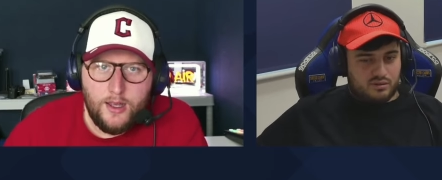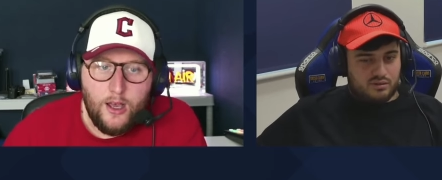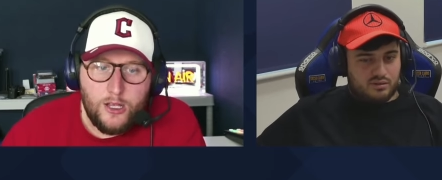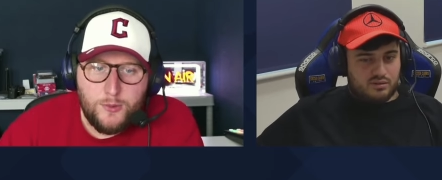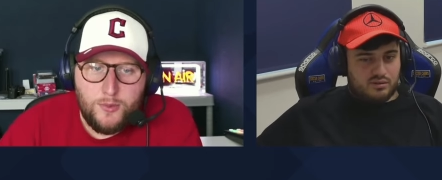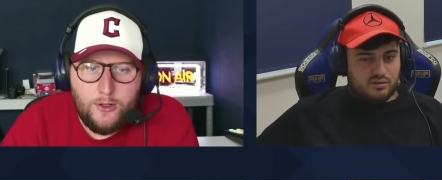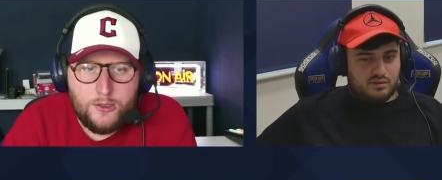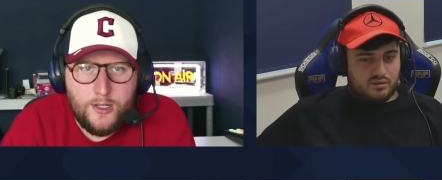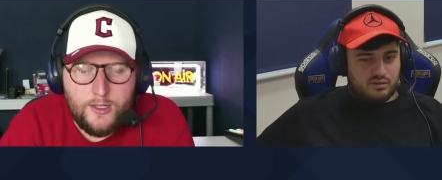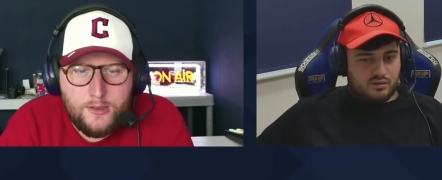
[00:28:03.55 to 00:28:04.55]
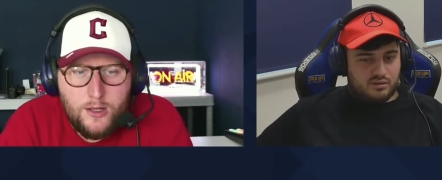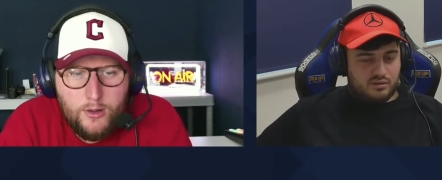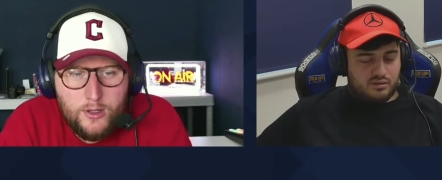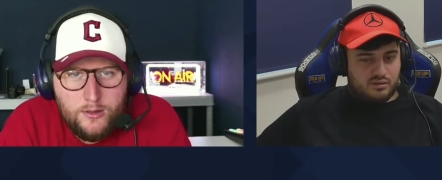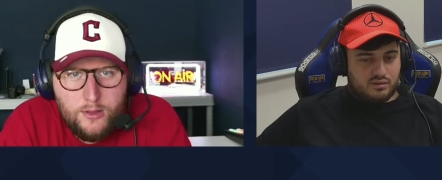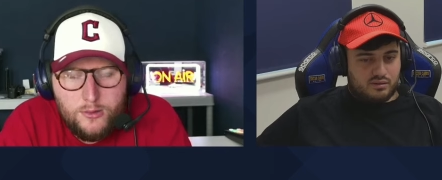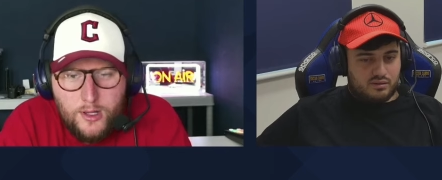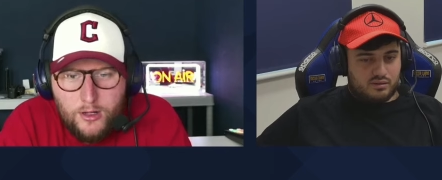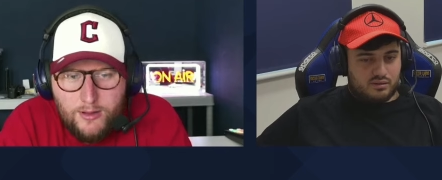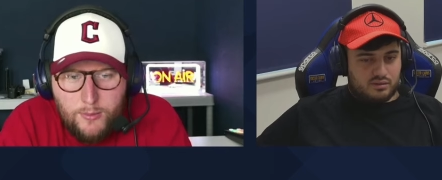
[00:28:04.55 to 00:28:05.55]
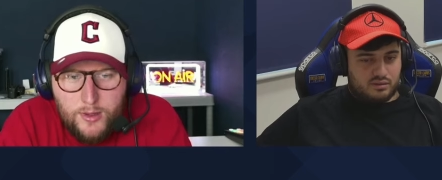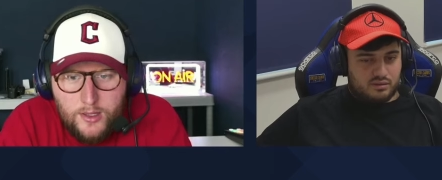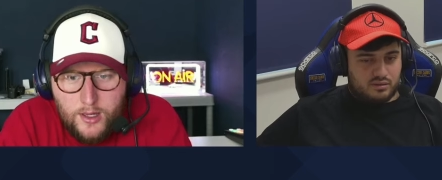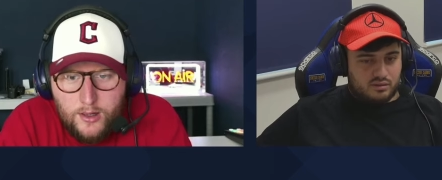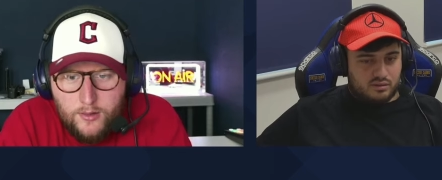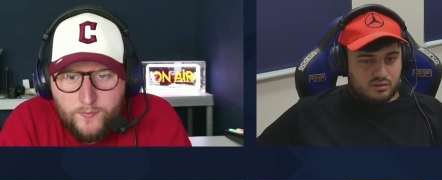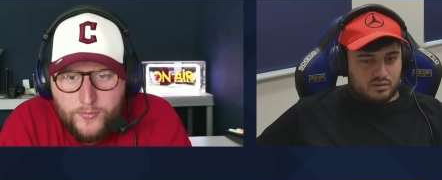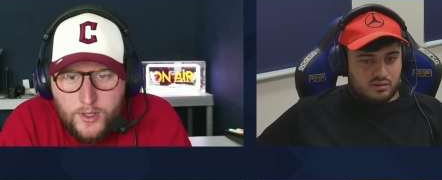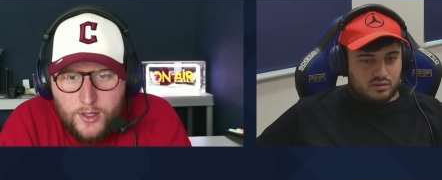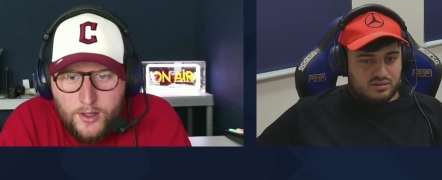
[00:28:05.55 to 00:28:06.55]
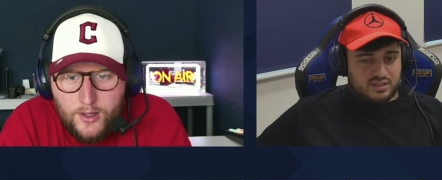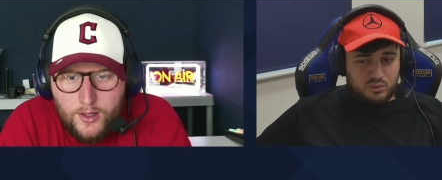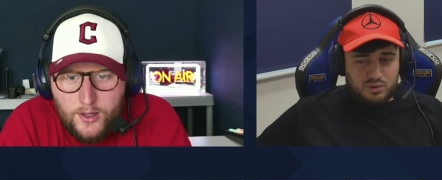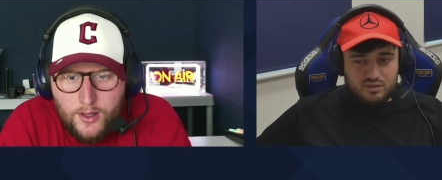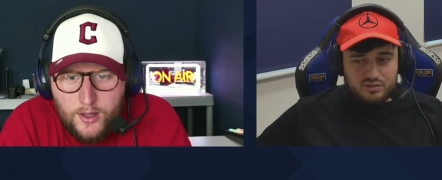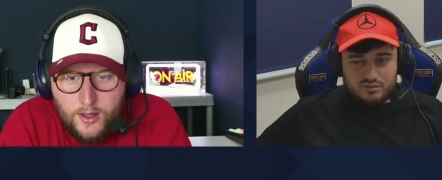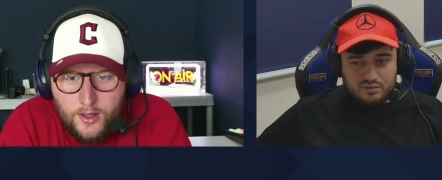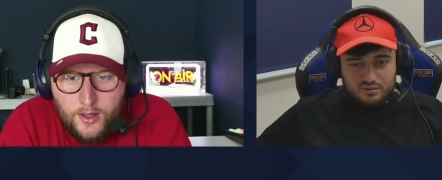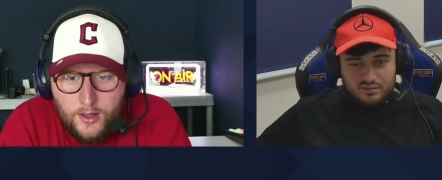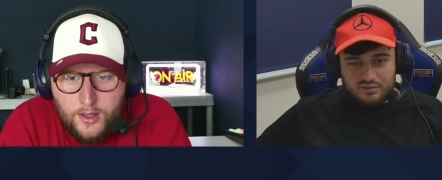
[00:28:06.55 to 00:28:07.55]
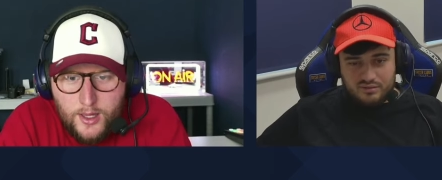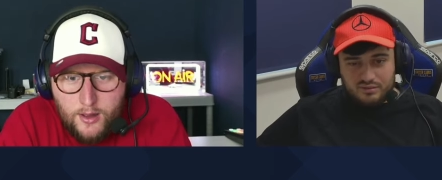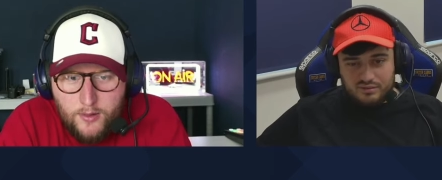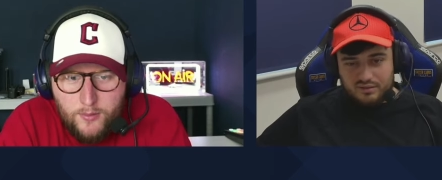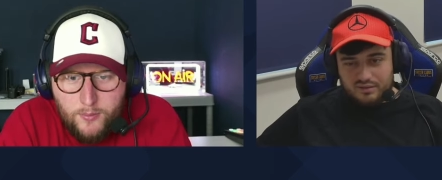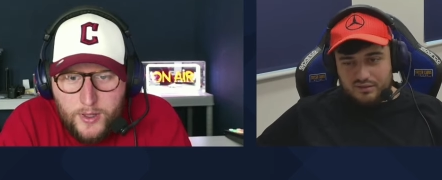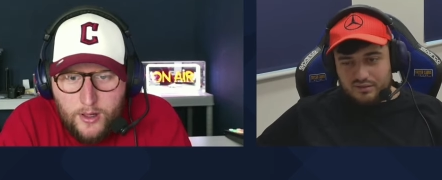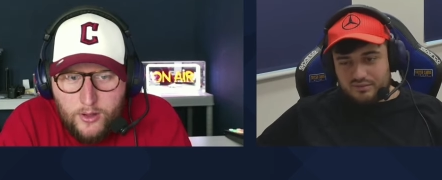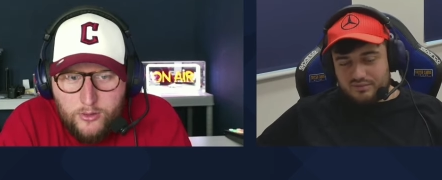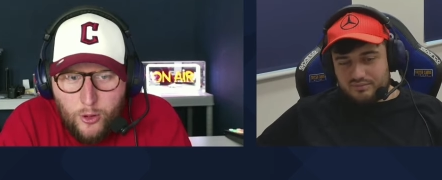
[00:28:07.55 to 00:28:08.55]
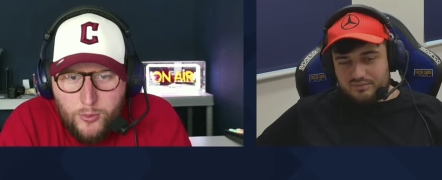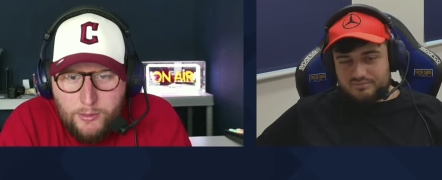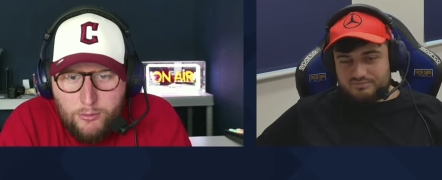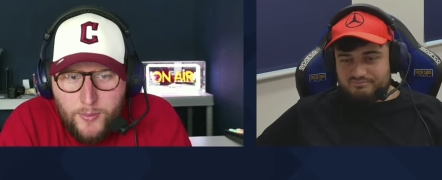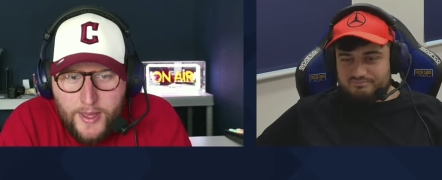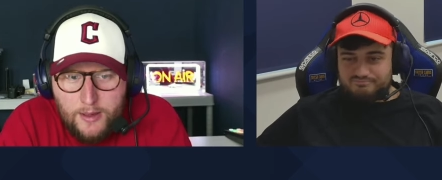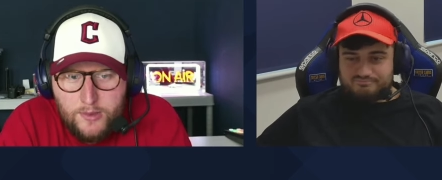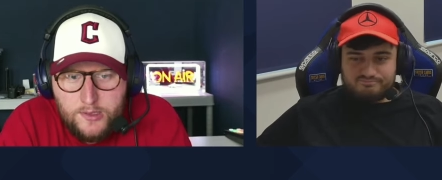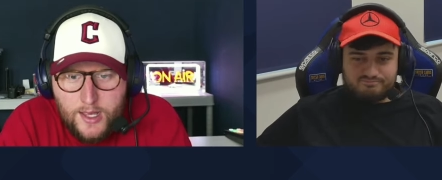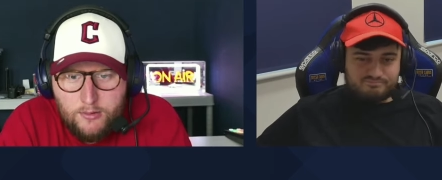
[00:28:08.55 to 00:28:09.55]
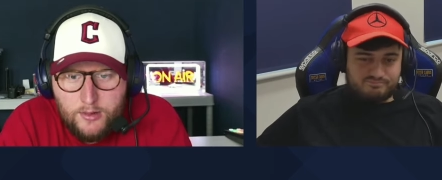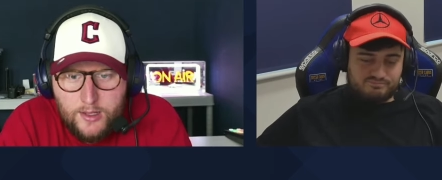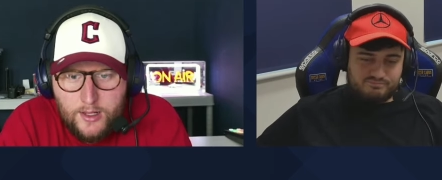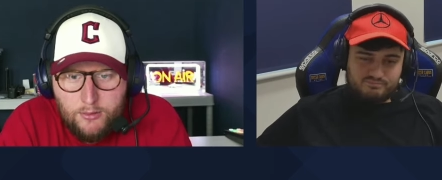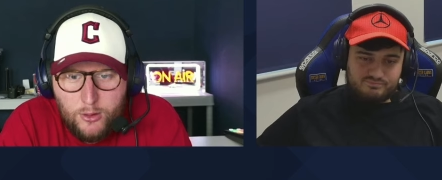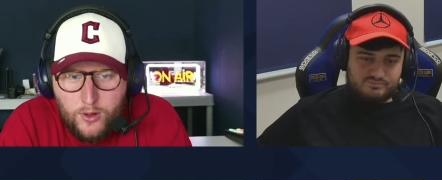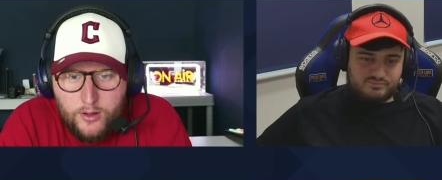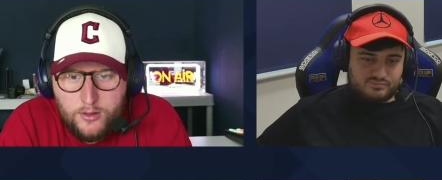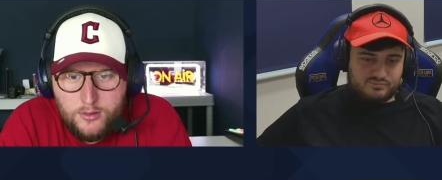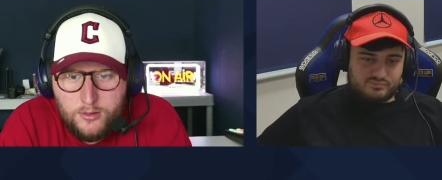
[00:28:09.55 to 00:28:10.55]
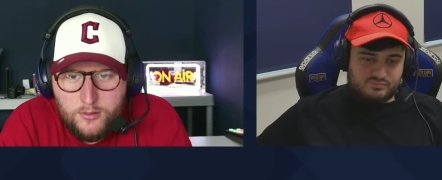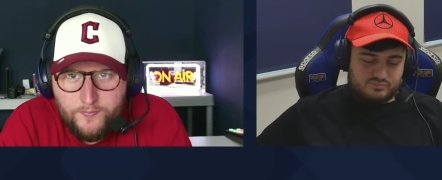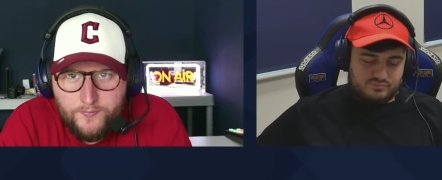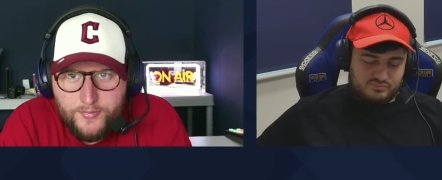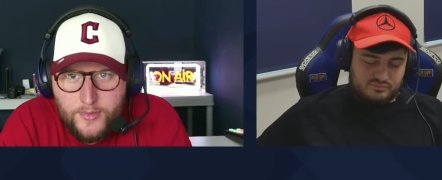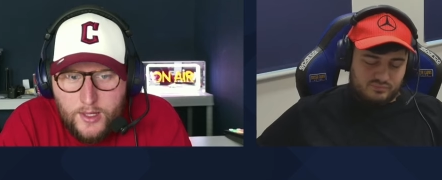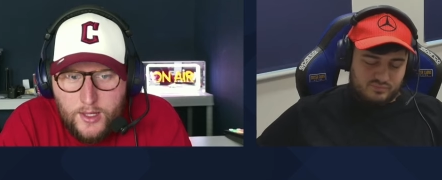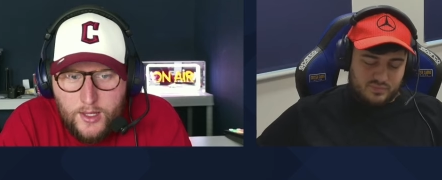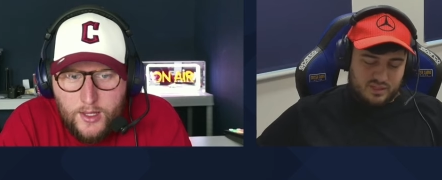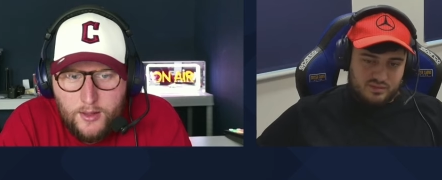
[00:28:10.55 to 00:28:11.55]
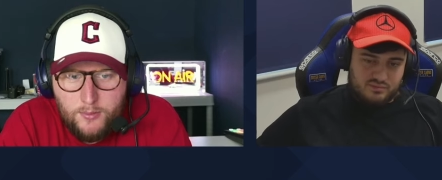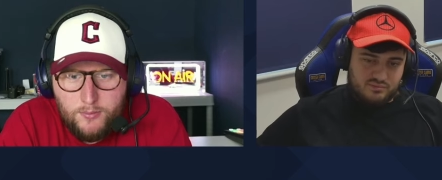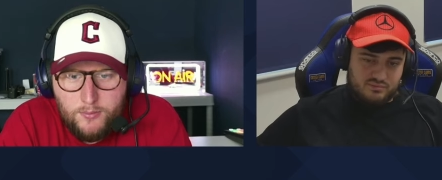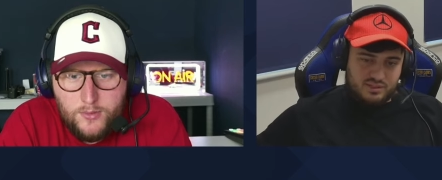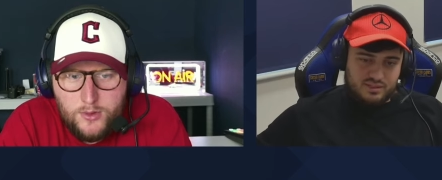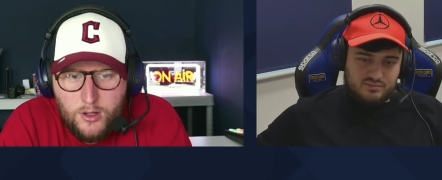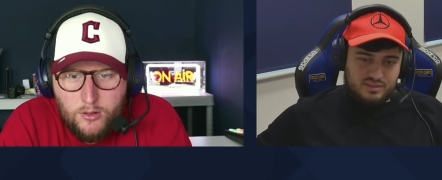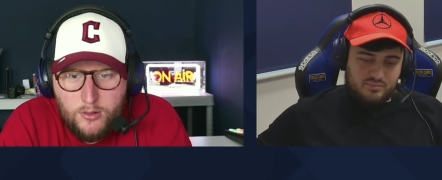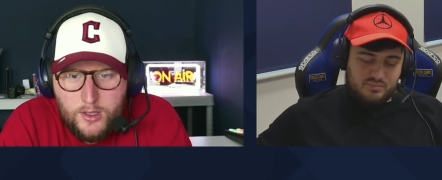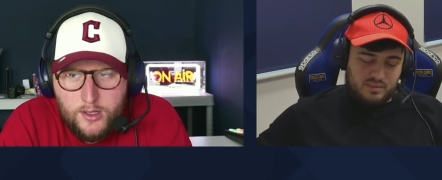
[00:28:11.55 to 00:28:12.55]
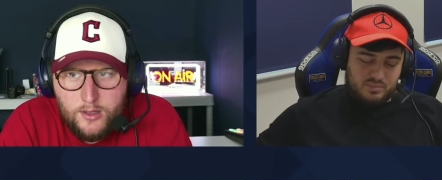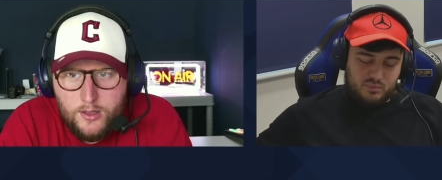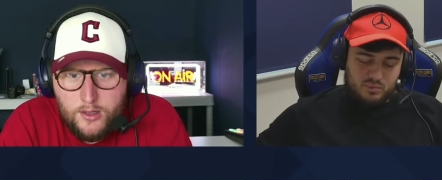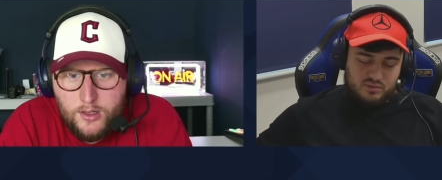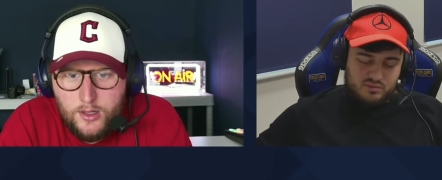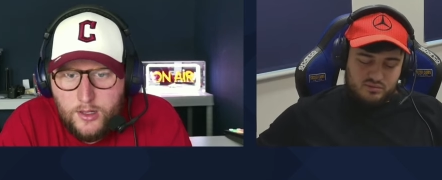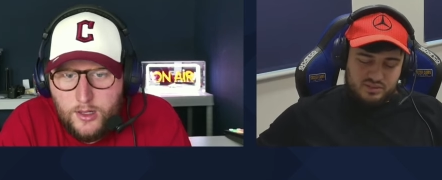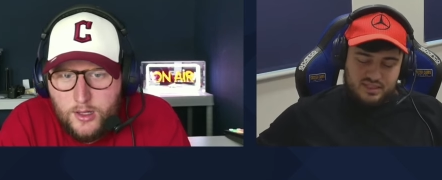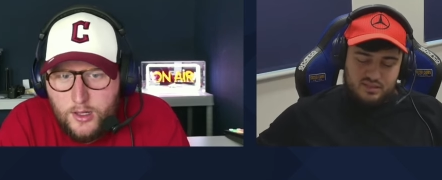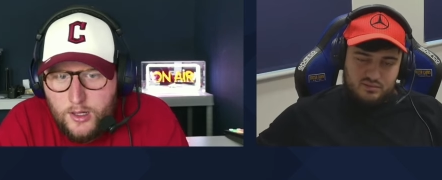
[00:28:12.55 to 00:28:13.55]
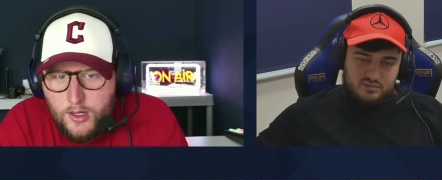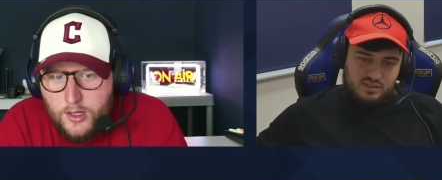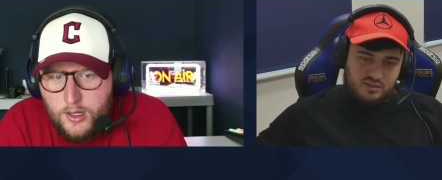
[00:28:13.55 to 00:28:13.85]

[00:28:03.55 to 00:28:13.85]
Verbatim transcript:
Speaker 1: Uh, looks like he's going to Saudi Arabia. Yeah. Saudi. Yeah, because nobody will pay him the salary that he requires. Um, and, so and he, Napoli will sell. Is